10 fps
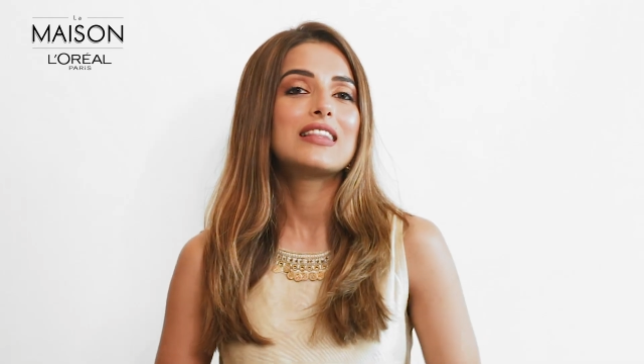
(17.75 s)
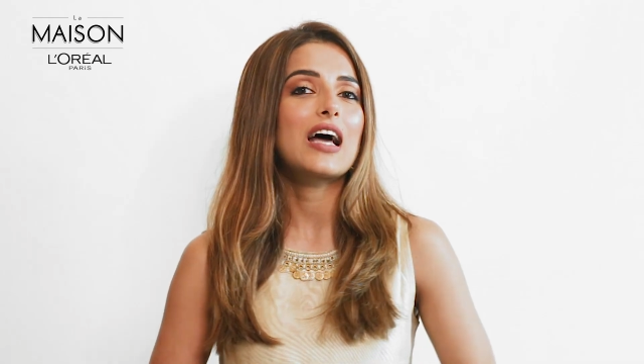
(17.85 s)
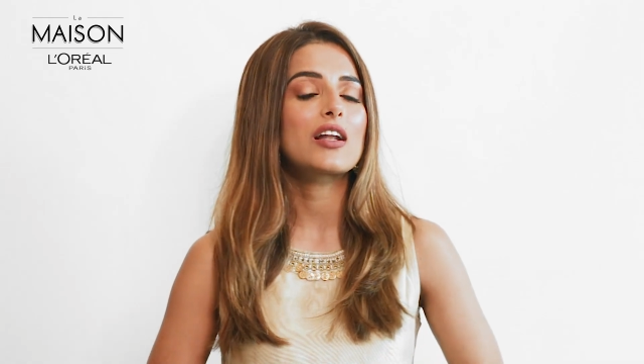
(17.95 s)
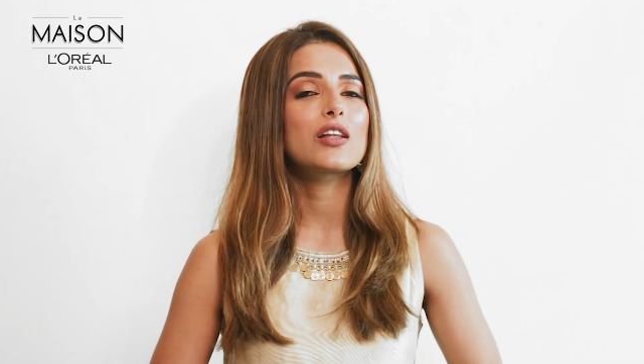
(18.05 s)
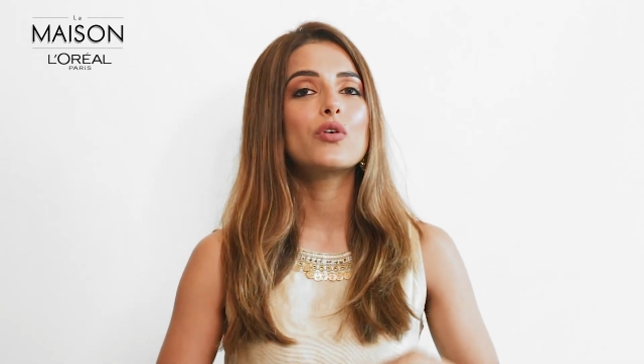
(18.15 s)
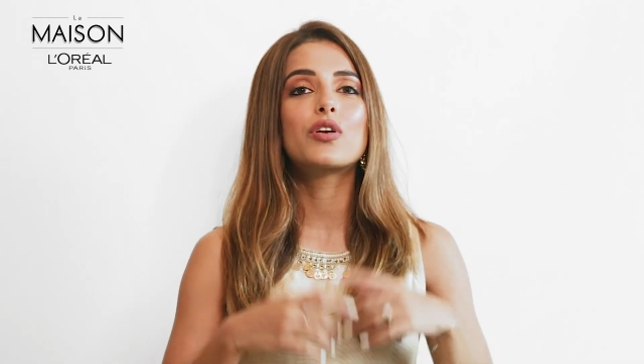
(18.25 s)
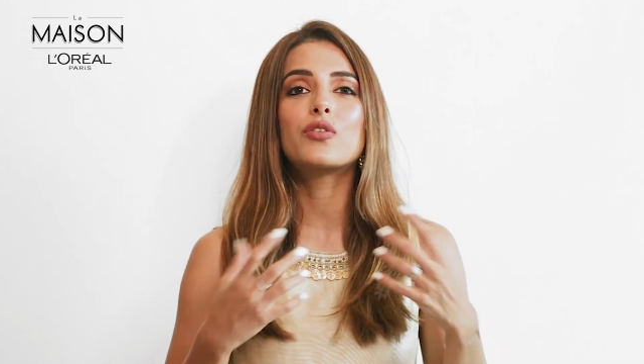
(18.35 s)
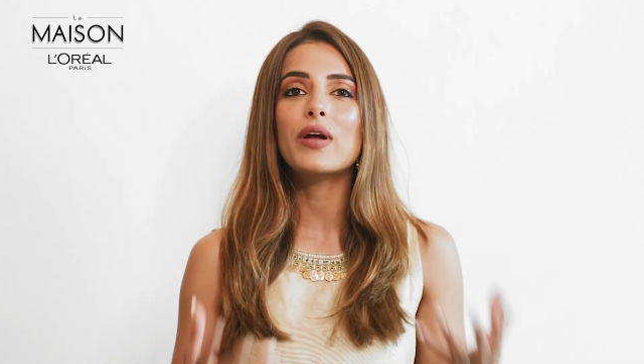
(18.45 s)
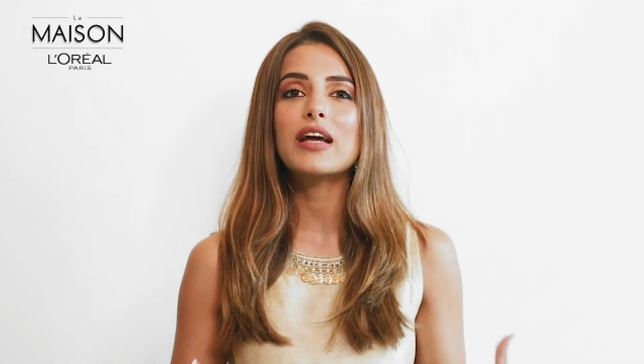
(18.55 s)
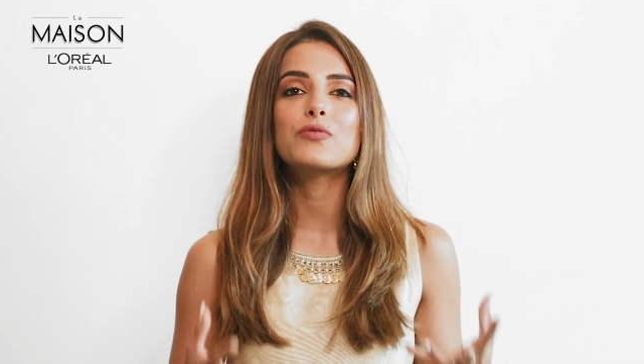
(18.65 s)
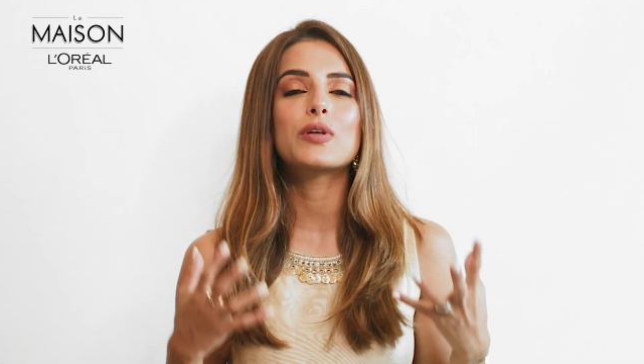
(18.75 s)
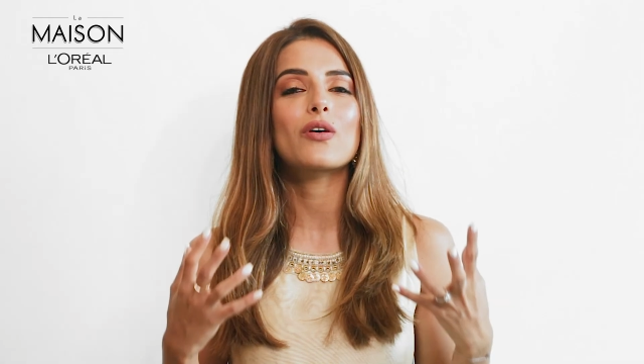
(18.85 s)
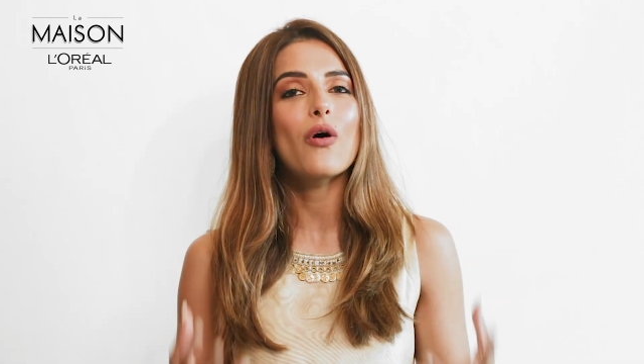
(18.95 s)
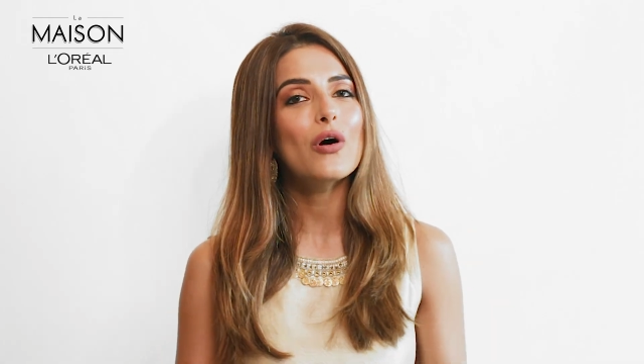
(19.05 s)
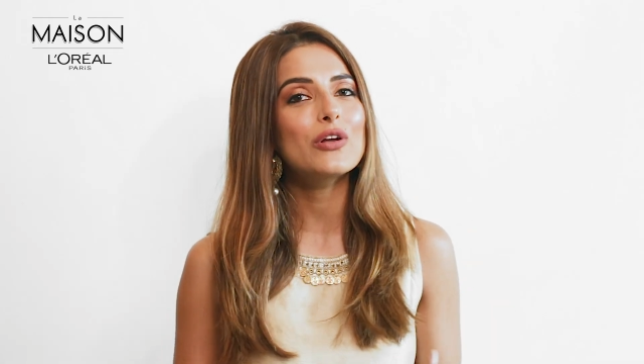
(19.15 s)
that look great
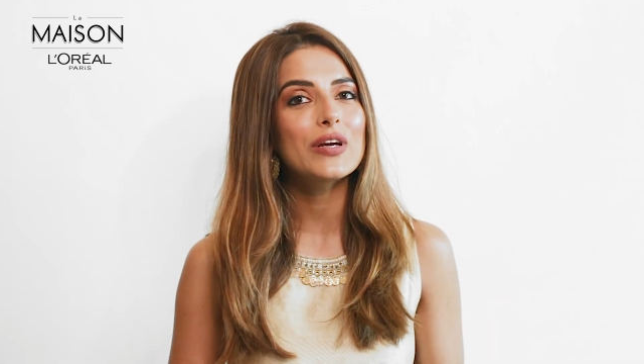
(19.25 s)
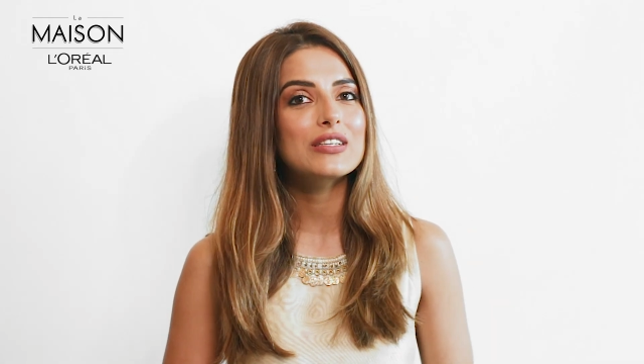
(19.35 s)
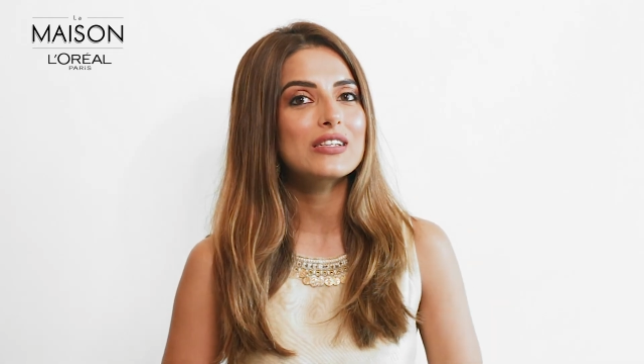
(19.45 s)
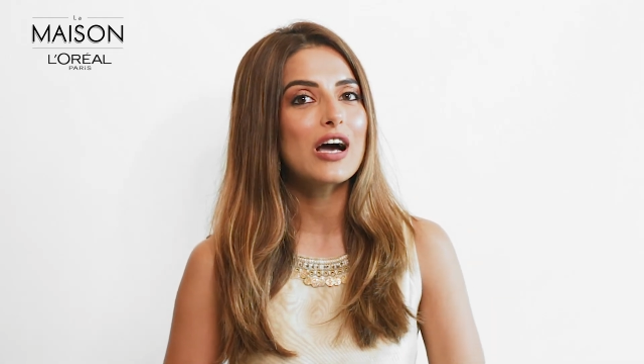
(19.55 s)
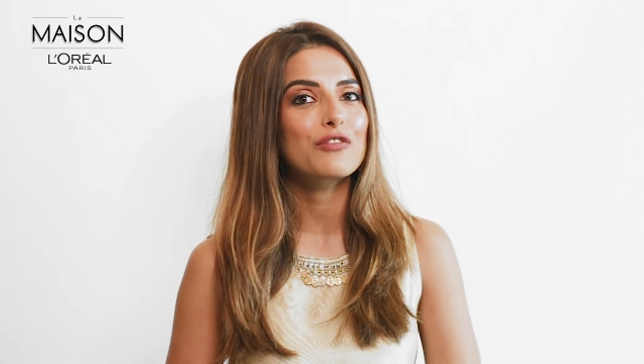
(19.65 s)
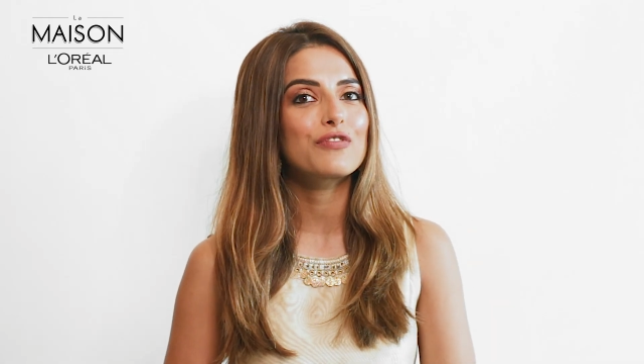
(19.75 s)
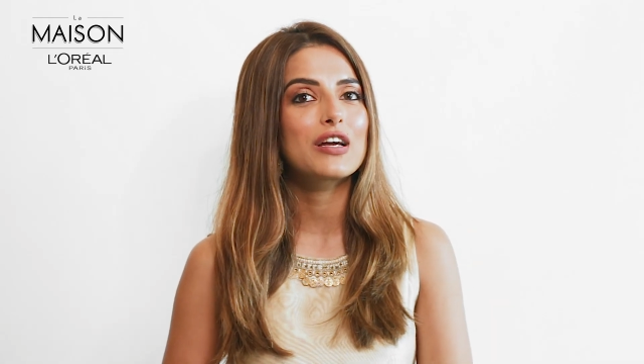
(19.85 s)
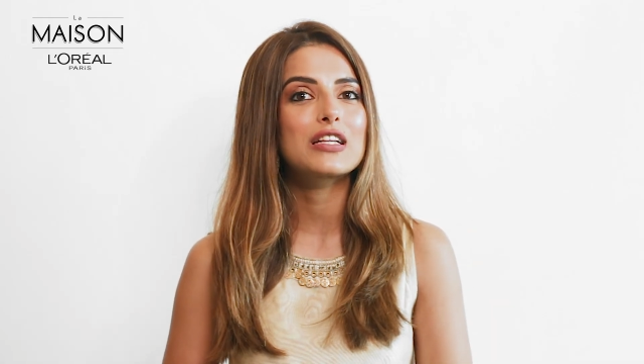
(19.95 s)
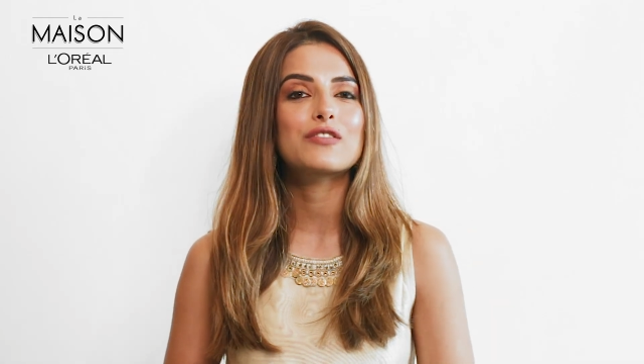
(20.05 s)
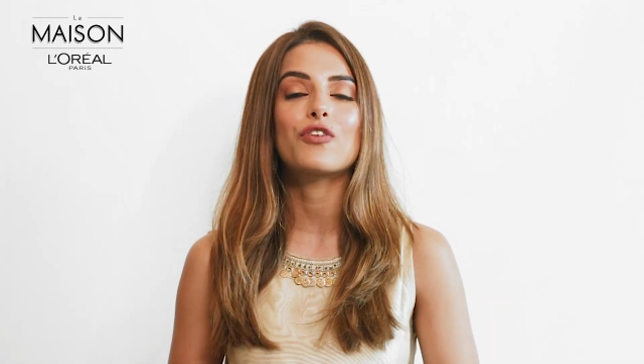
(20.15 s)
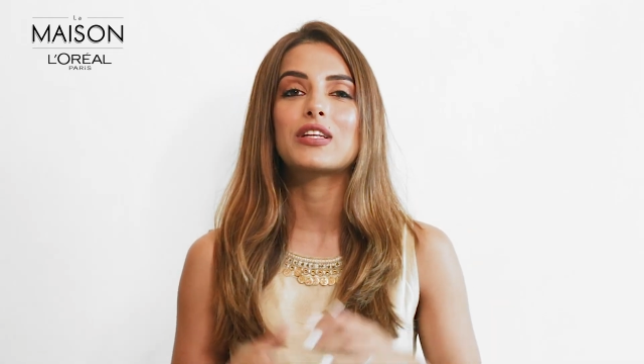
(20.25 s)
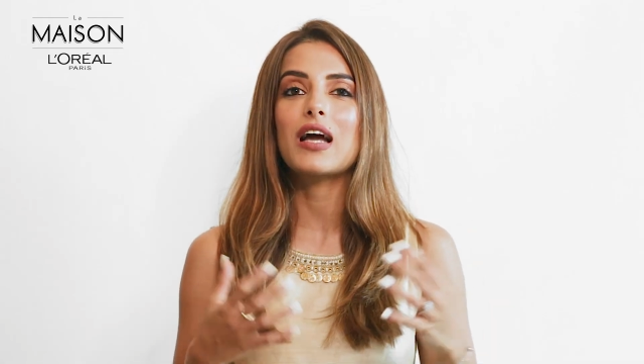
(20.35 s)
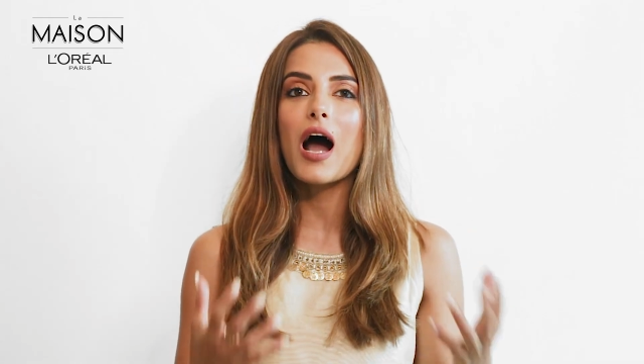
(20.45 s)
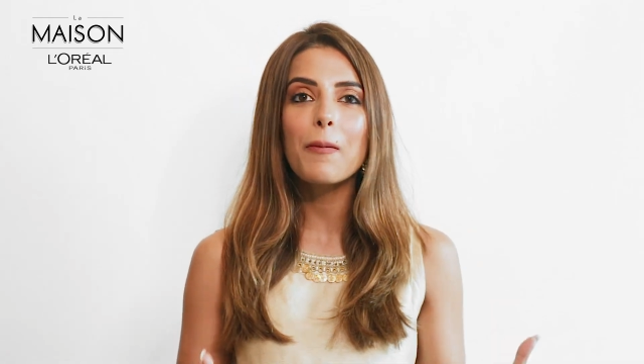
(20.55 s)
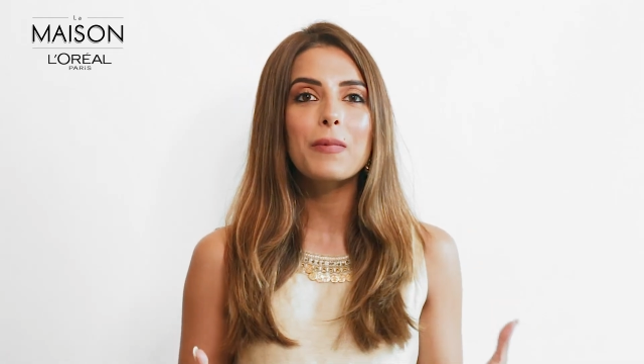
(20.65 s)
with all your Indian outfits for
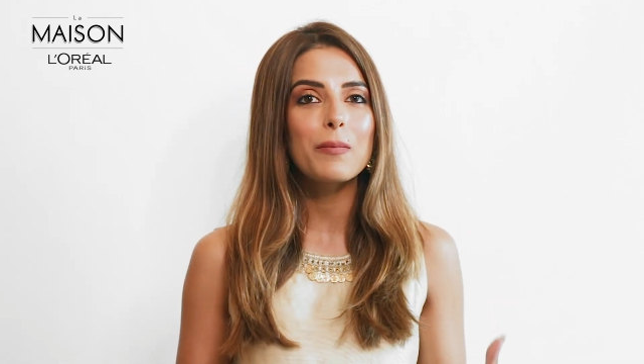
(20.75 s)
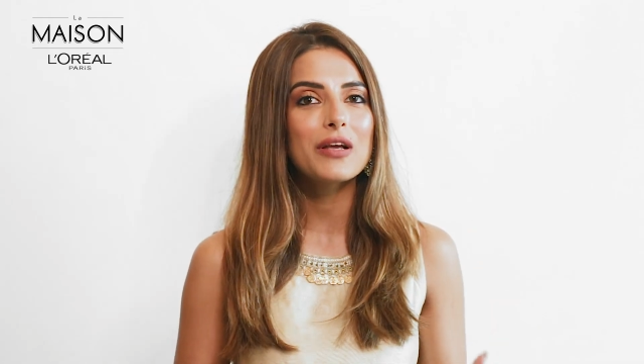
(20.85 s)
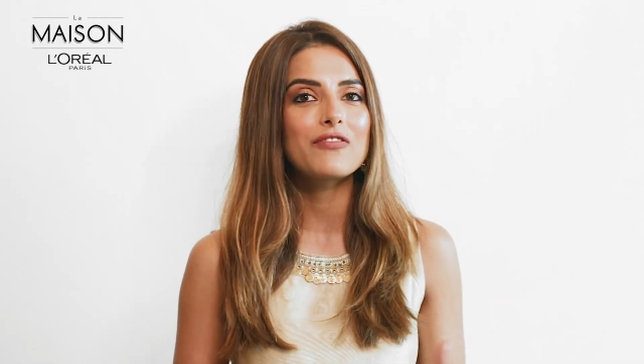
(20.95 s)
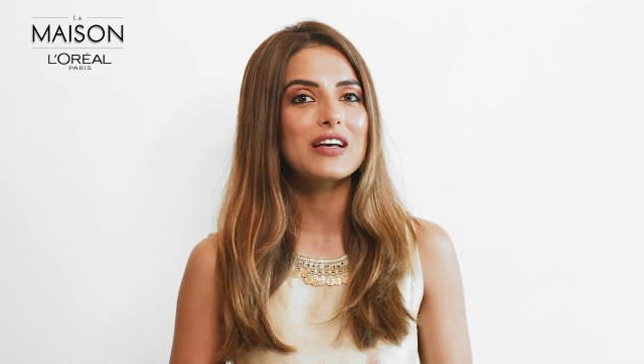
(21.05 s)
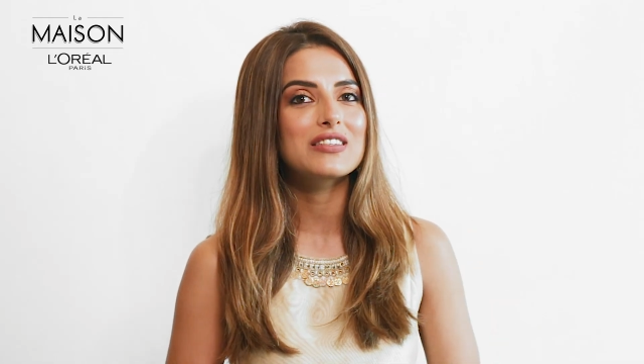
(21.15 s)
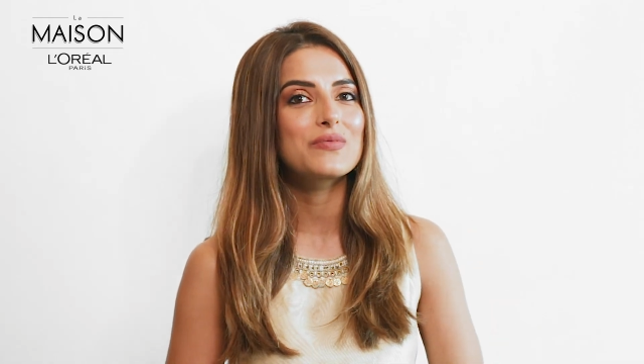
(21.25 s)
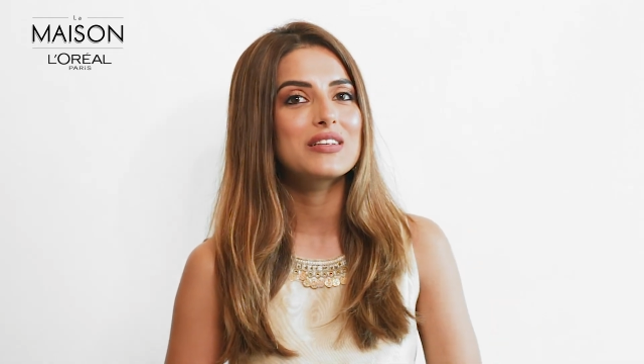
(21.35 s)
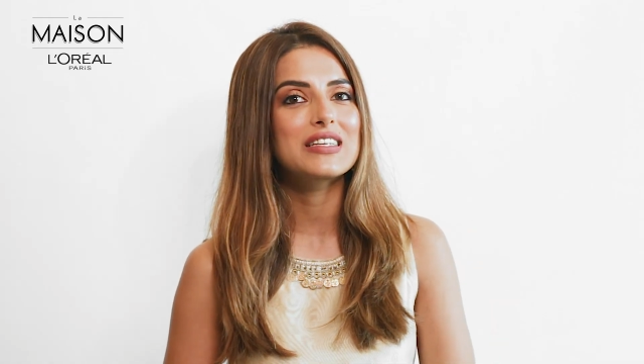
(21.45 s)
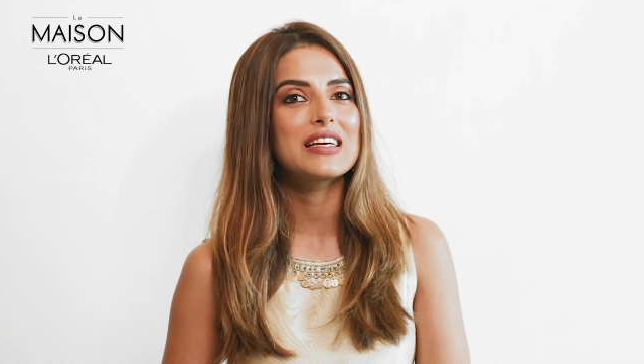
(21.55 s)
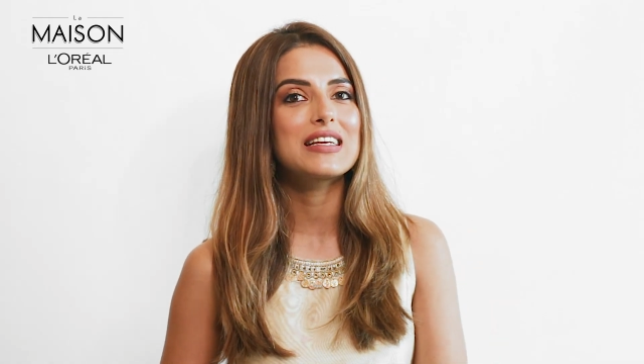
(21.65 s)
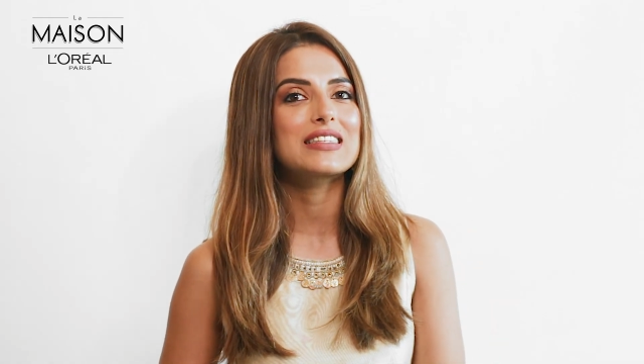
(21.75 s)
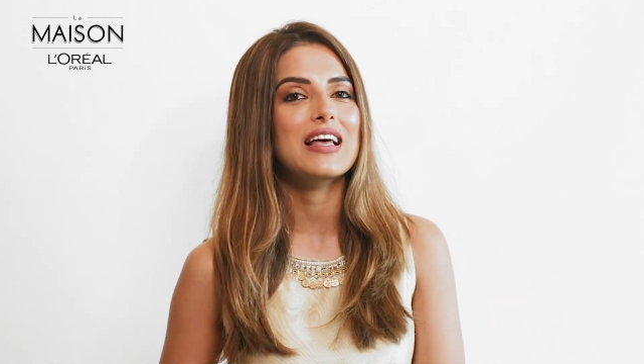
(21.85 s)
the upcoming festivities